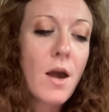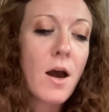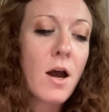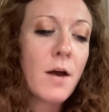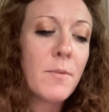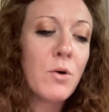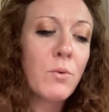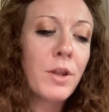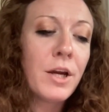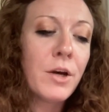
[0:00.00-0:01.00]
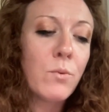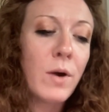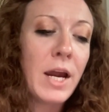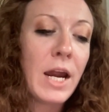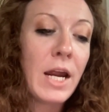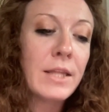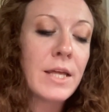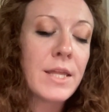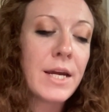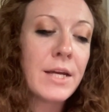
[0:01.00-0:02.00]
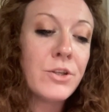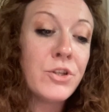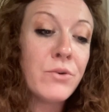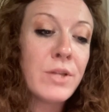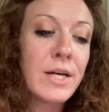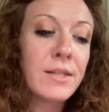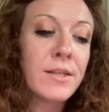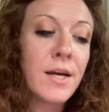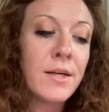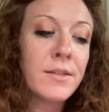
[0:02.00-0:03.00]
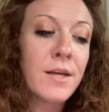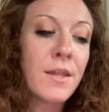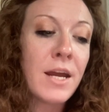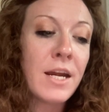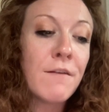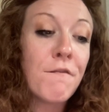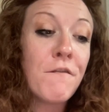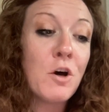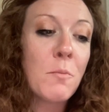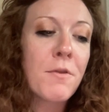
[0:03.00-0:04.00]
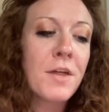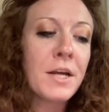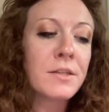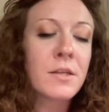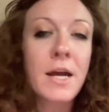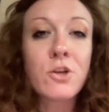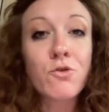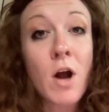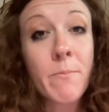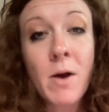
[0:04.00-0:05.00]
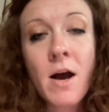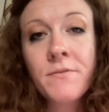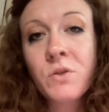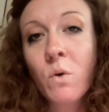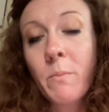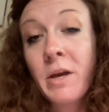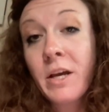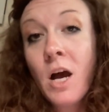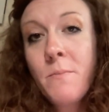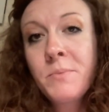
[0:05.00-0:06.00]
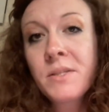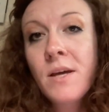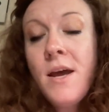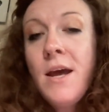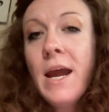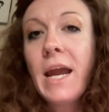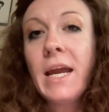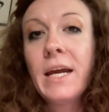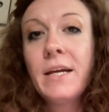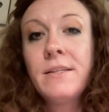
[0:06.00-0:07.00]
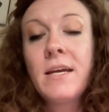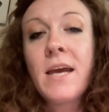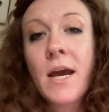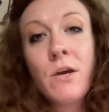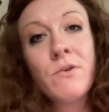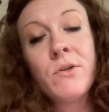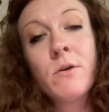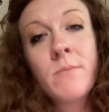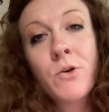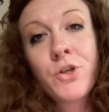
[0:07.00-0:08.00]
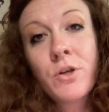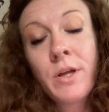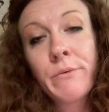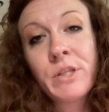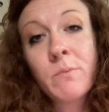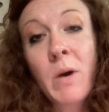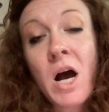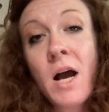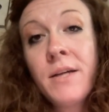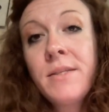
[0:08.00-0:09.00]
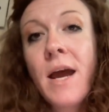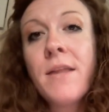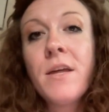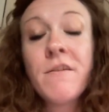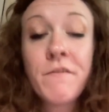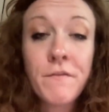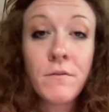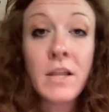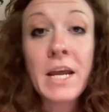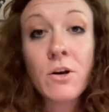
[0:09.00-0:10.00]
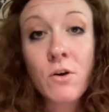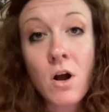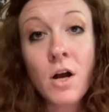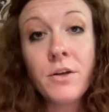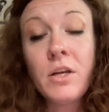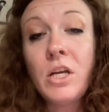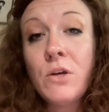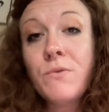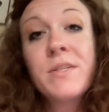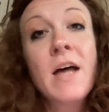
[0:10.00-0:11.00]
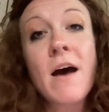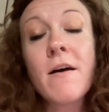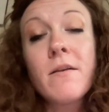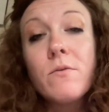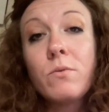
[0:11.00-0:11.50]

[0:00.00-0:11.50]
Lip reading: a really good way that they can do this is they can film things like drop-offs or pickups and get you to emotionally respond, and then later on use that